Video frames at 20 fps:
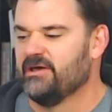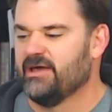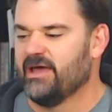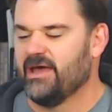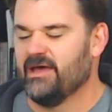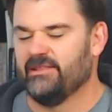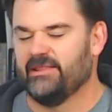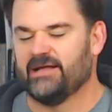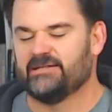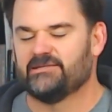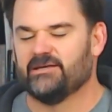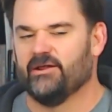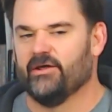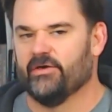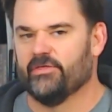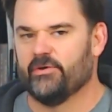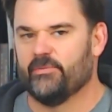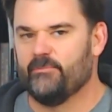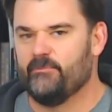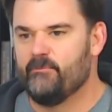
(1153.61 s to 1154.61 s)
And that's
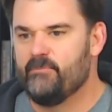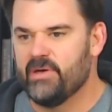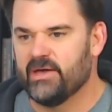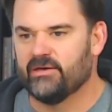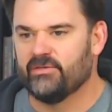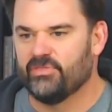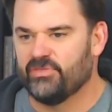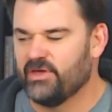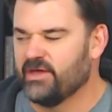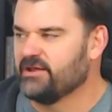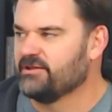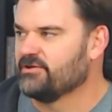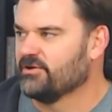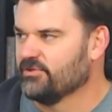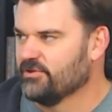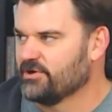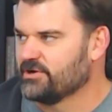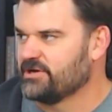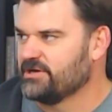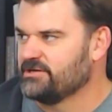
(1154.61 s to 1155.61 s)
another big thing to
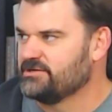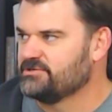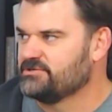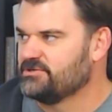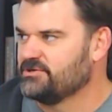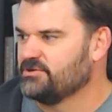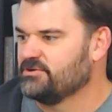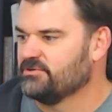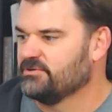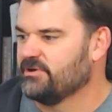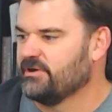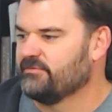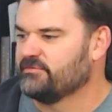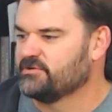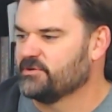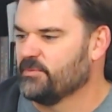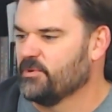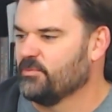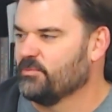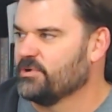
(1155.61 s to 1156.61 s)
look into. If
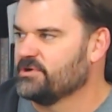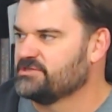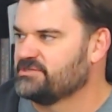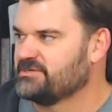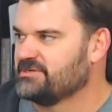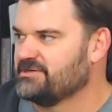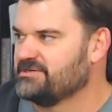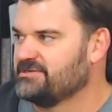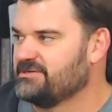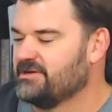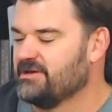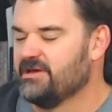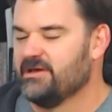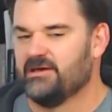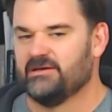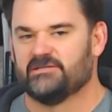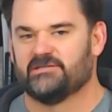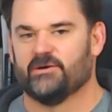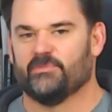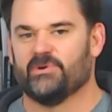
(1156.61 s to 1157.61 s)

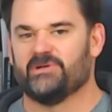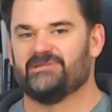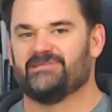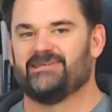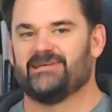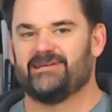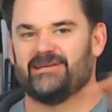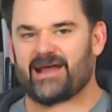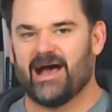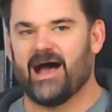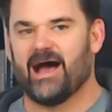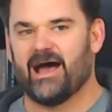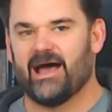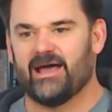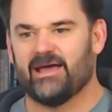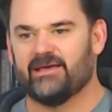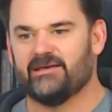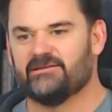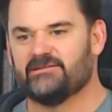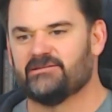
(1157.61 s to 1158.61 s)
someone
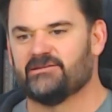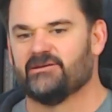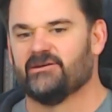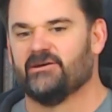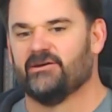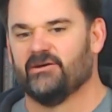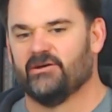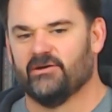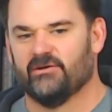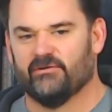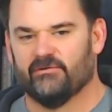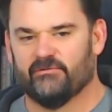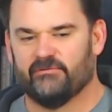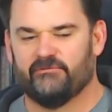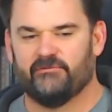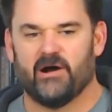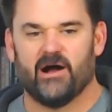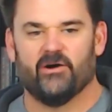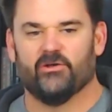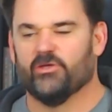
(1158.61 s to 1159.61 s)
denies,
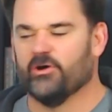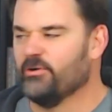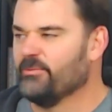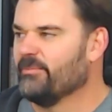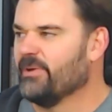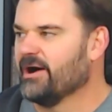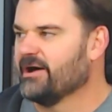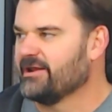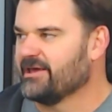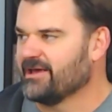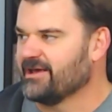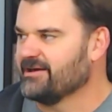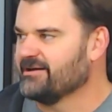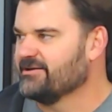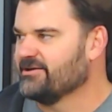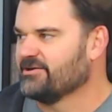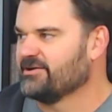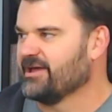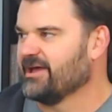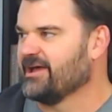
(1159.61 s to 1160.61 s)
follow money,
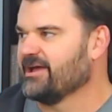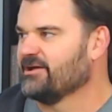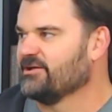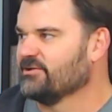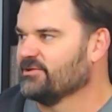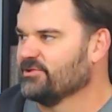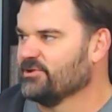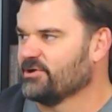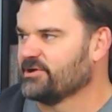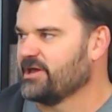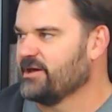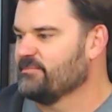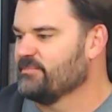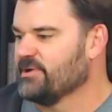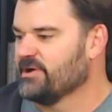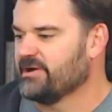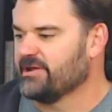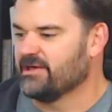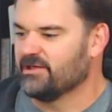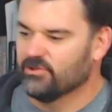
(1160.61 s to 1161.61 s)
okay? Look at
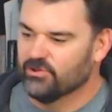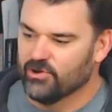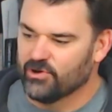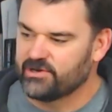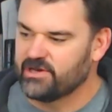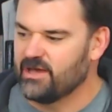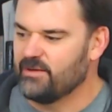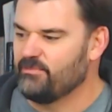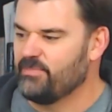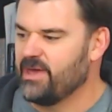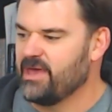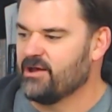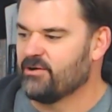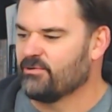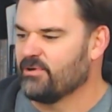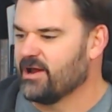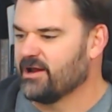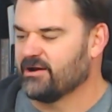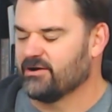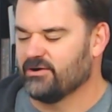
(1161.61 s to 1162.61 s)
money. Look at bank
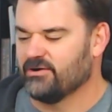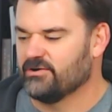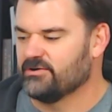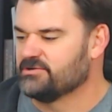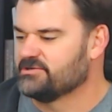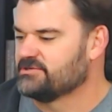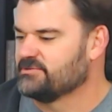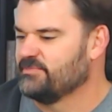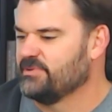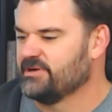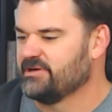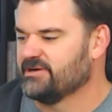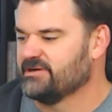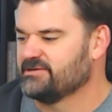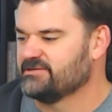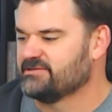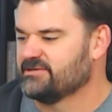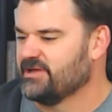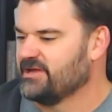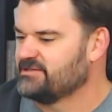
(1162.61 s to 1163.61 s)
records,
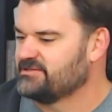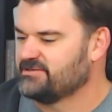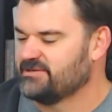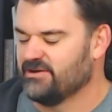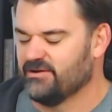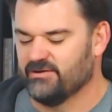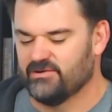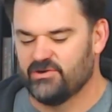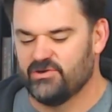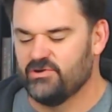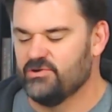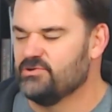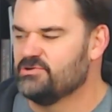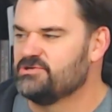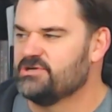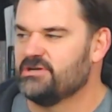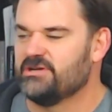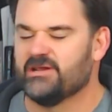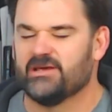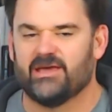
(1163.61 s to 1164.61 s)
because that's a huge
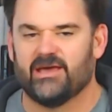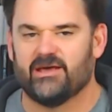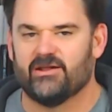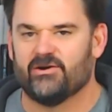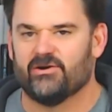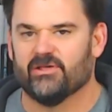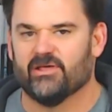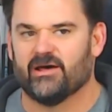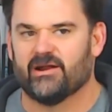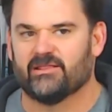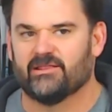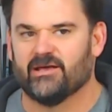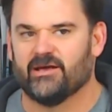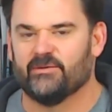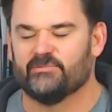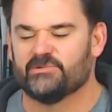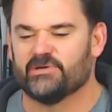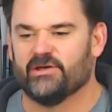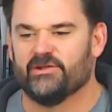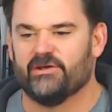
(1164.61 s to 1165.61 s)
indicator a lot of
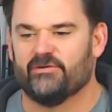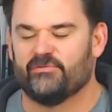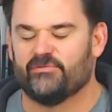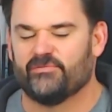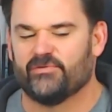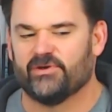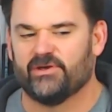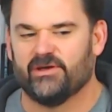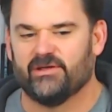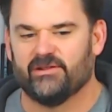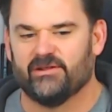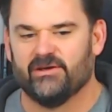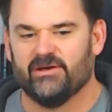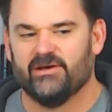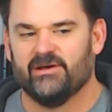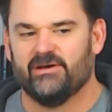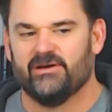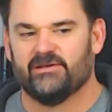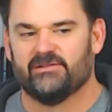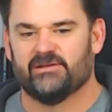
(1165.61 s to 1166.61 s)
times. I'll never forget
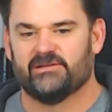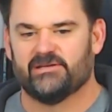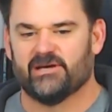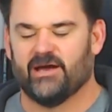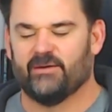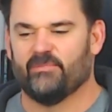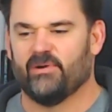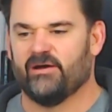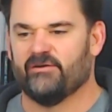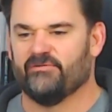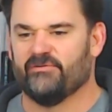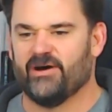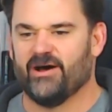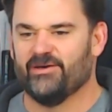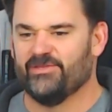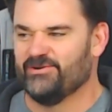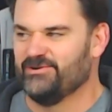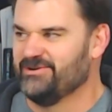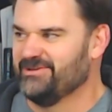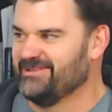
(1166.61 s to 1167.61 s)
the time my
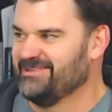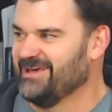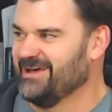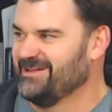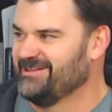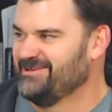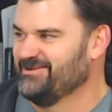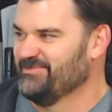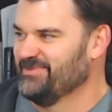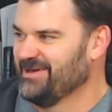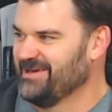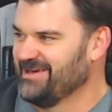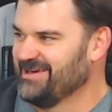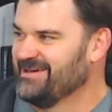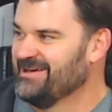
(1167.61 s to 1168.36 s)
father did that to me.